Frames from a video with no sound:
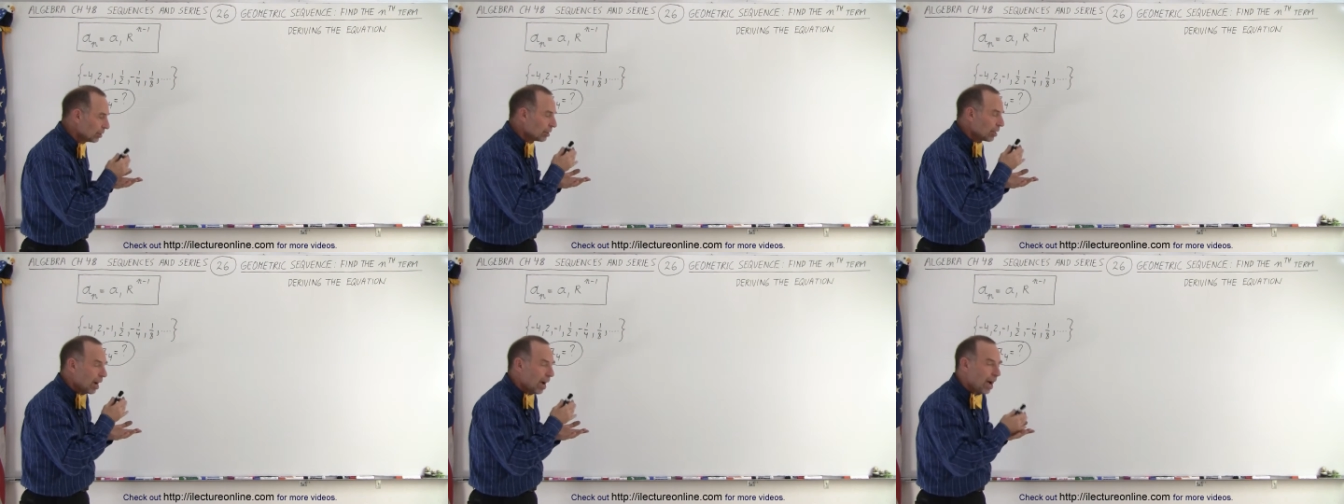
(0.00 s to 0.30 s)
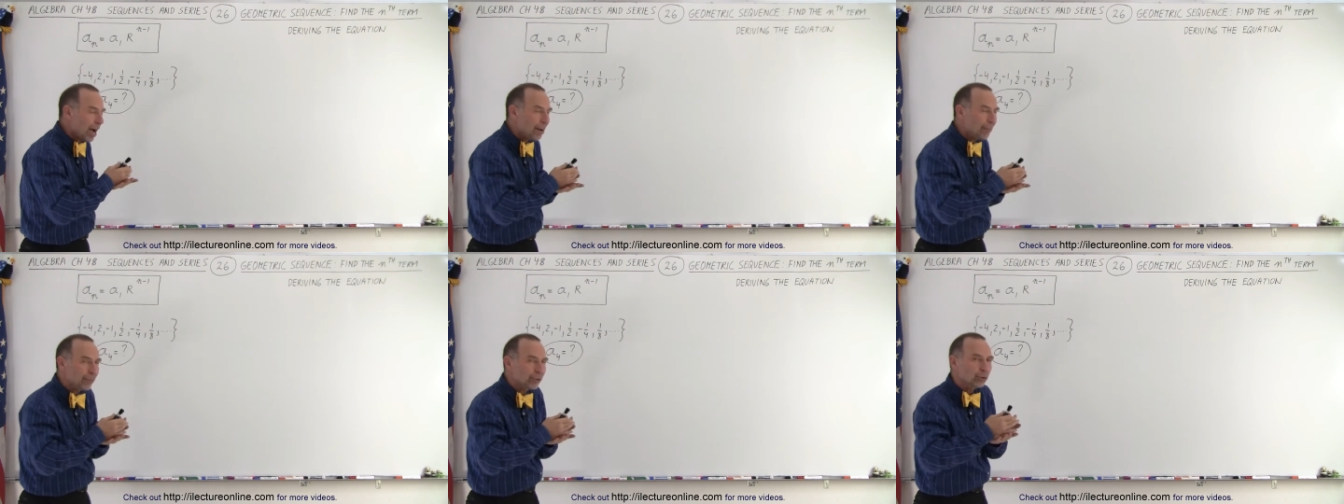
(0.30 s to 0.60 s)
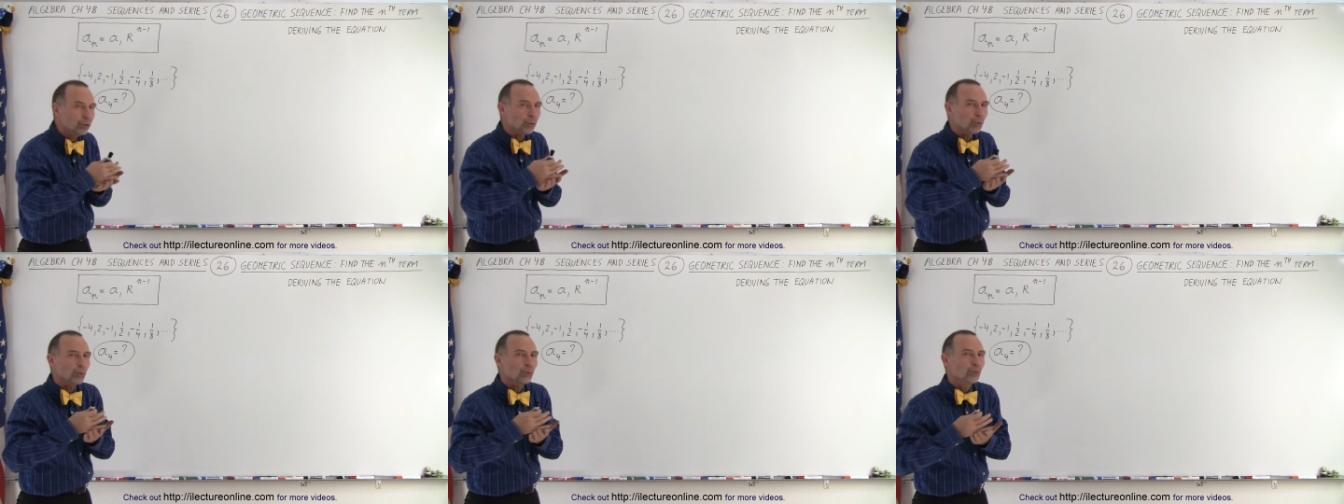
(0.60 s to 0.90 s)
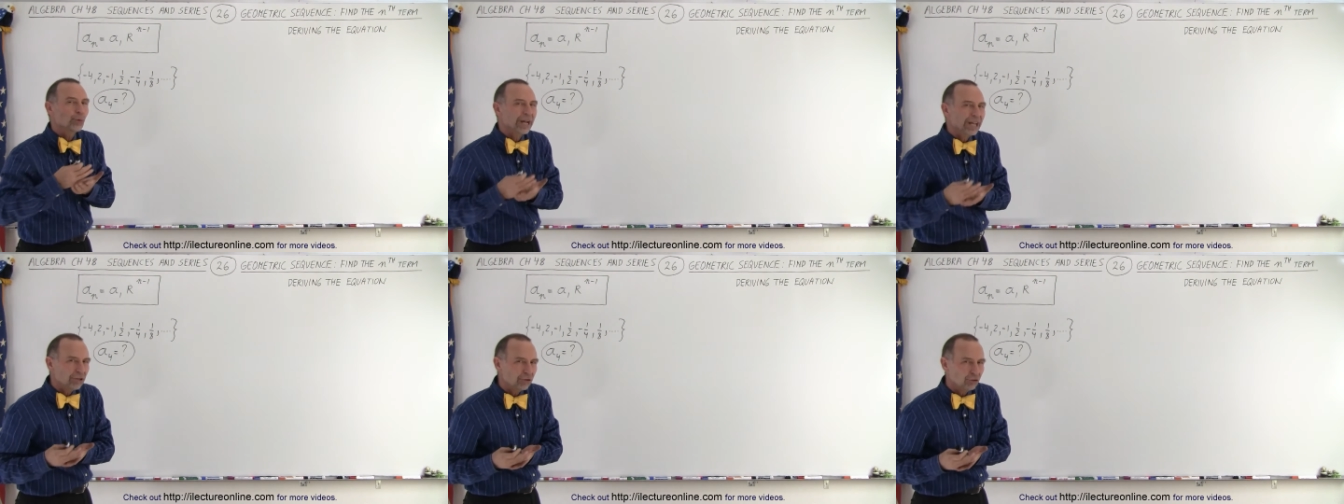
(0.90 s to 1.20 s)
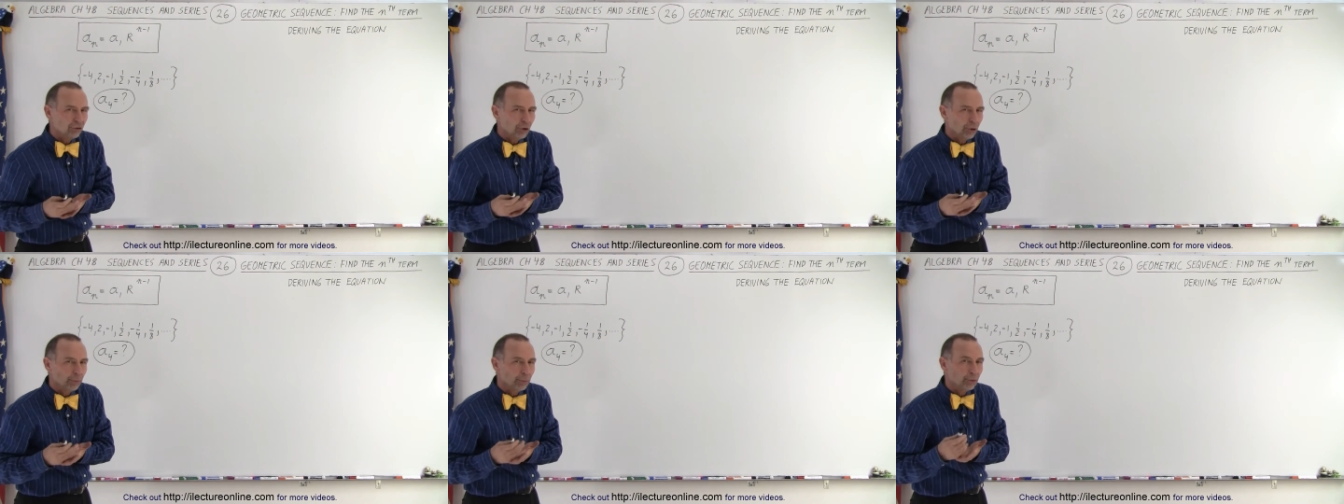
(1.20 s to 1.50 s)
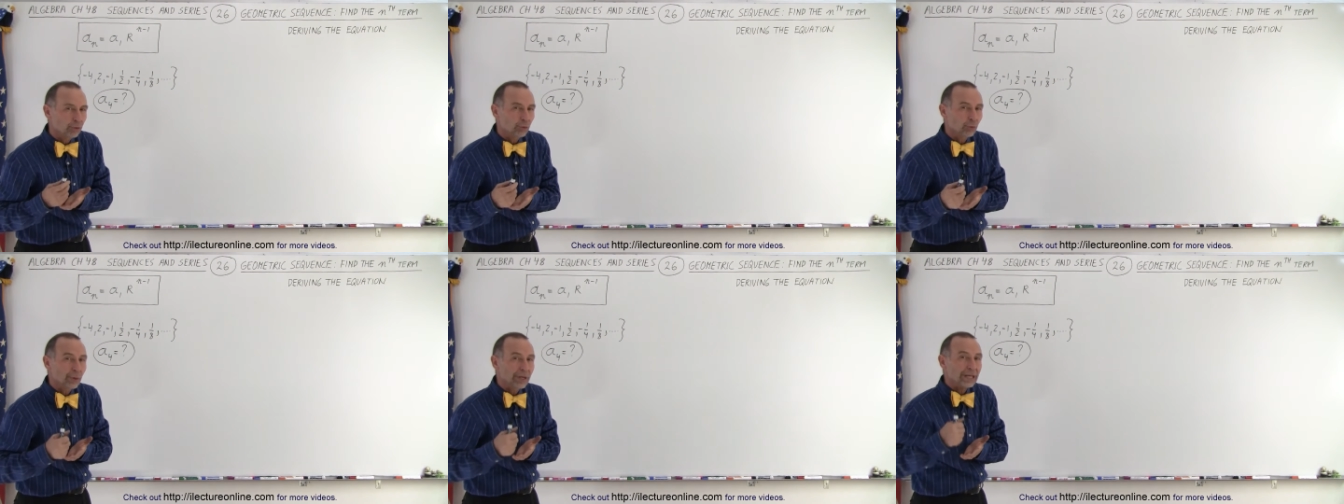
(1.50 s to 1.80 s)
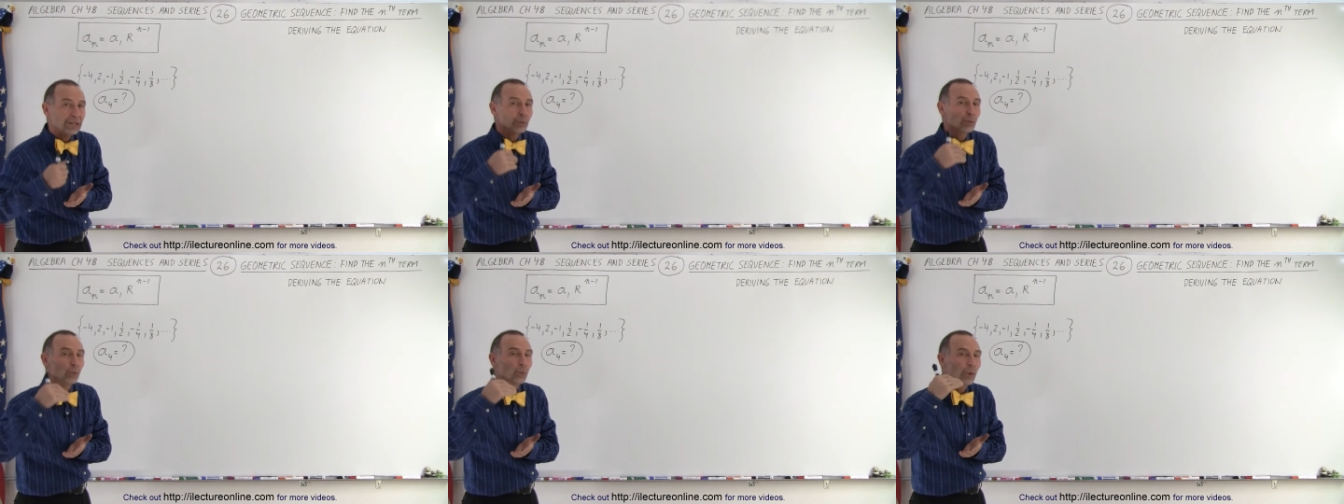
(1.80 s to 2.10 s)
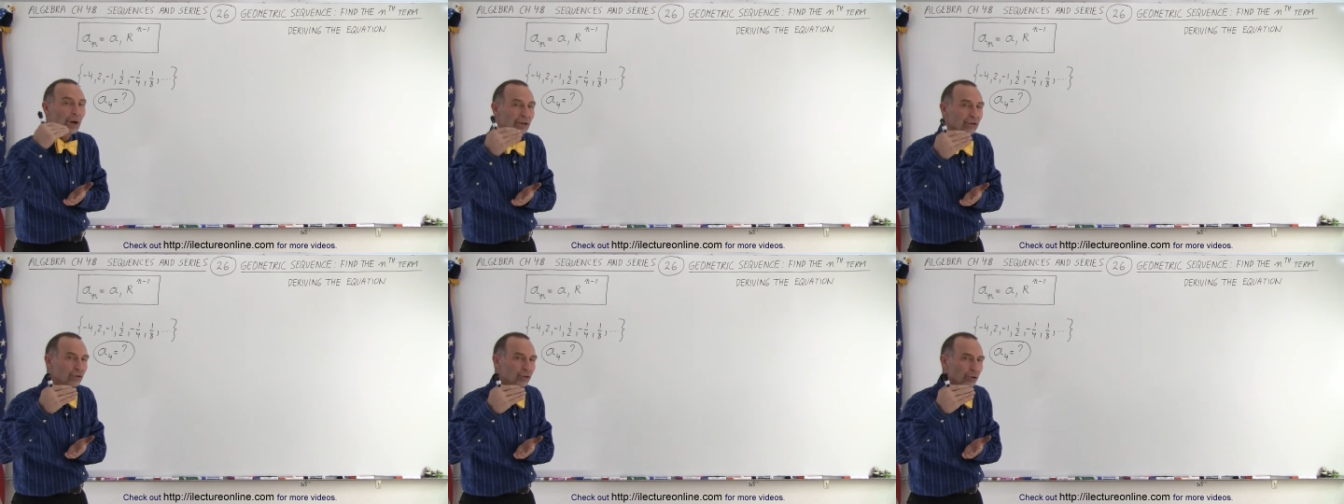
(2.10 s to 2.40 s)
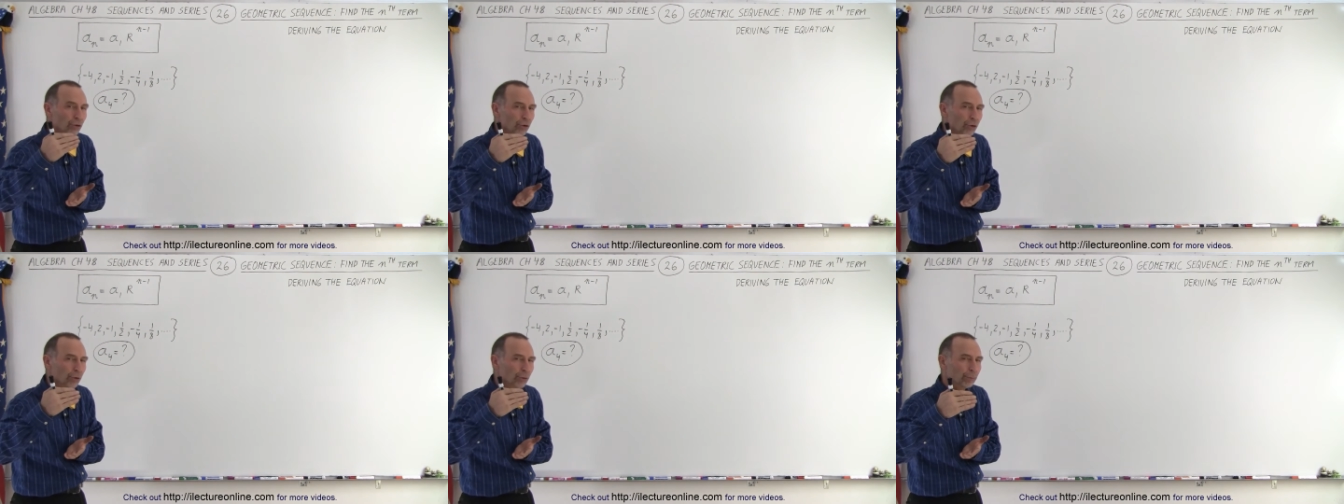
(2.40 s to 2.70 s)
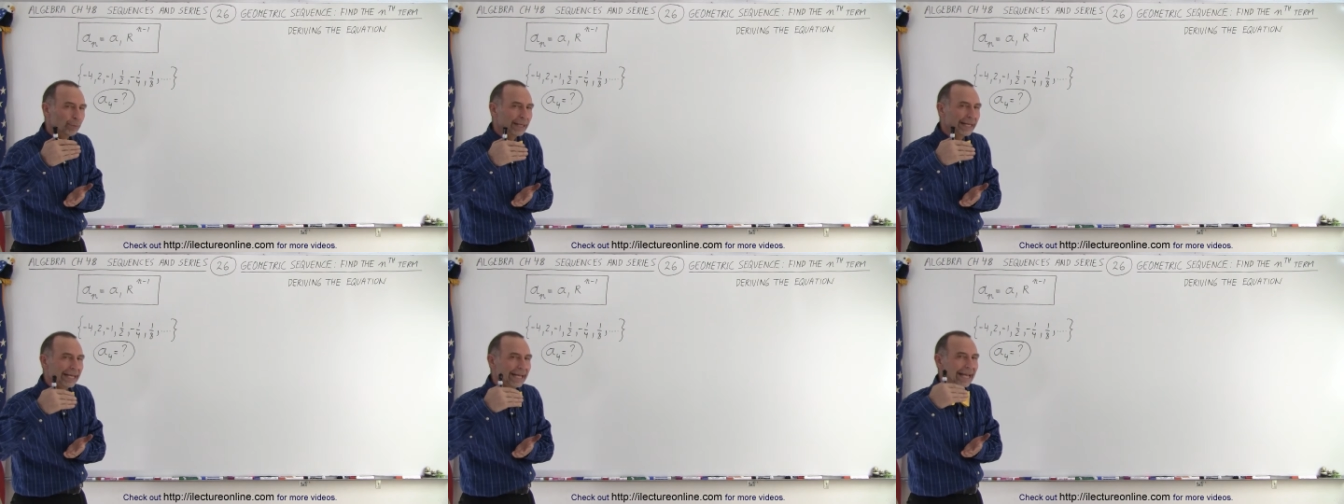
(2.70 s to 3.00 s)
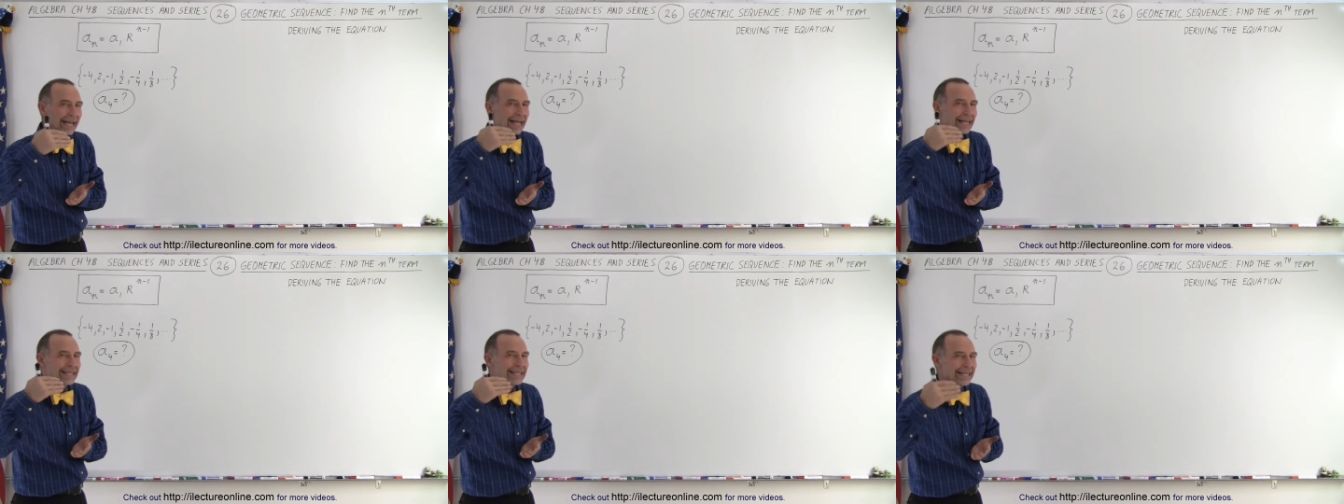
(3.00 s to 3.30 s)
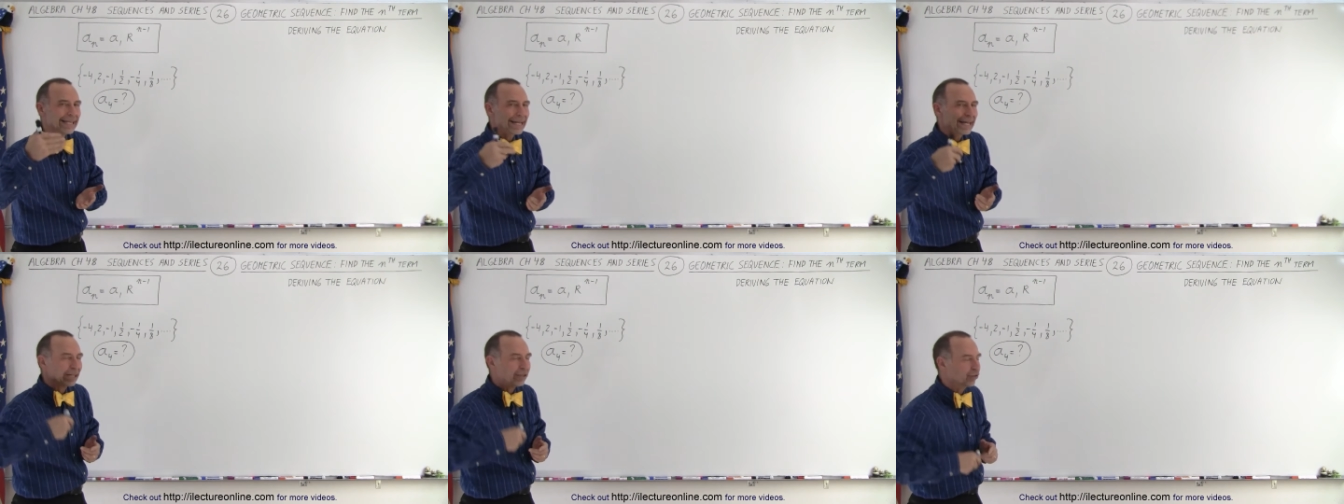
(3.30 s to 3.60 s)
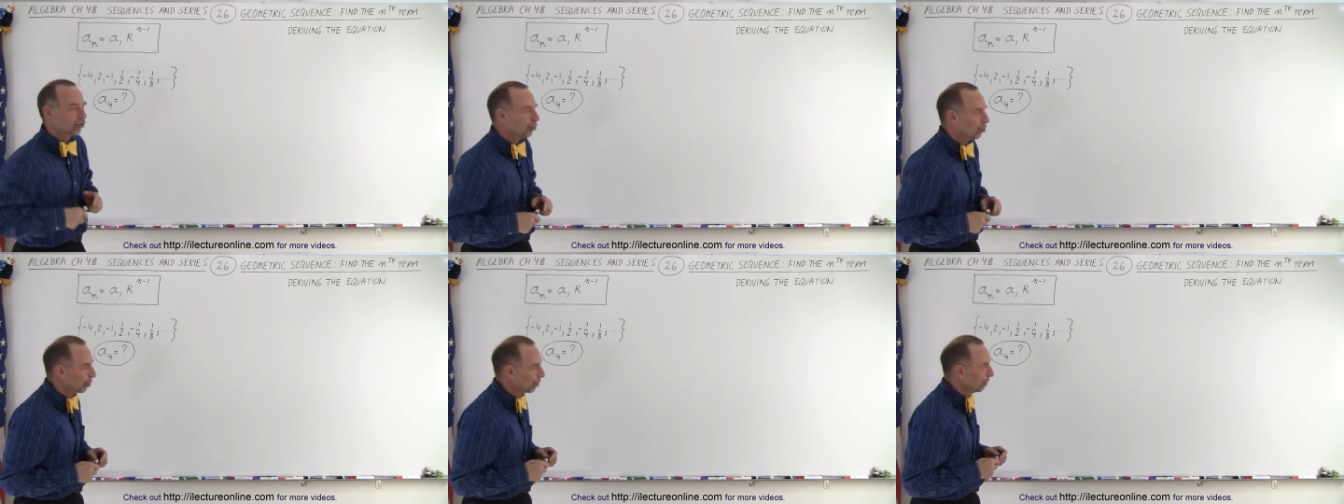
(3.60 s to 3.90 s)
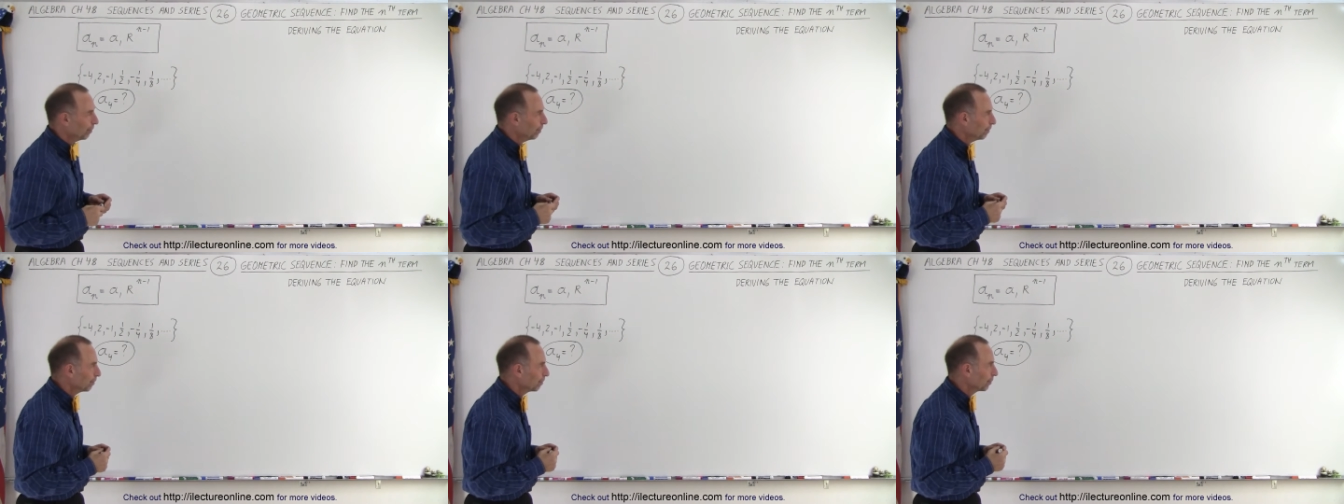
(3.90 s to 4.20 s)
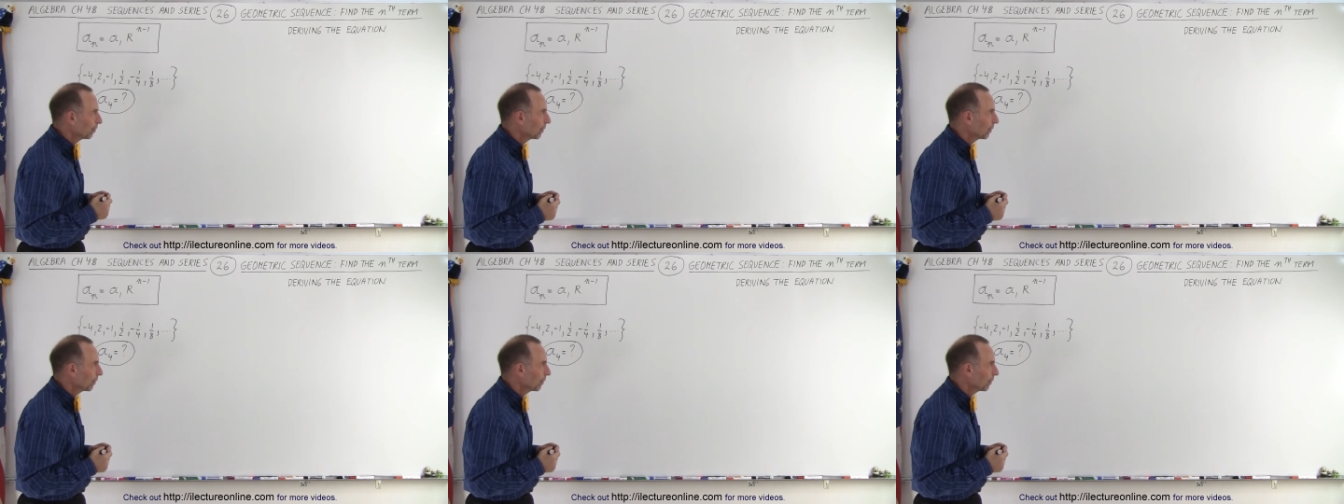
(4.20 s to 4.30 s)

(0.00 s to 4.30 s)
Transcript: common ratio between one term and the next term.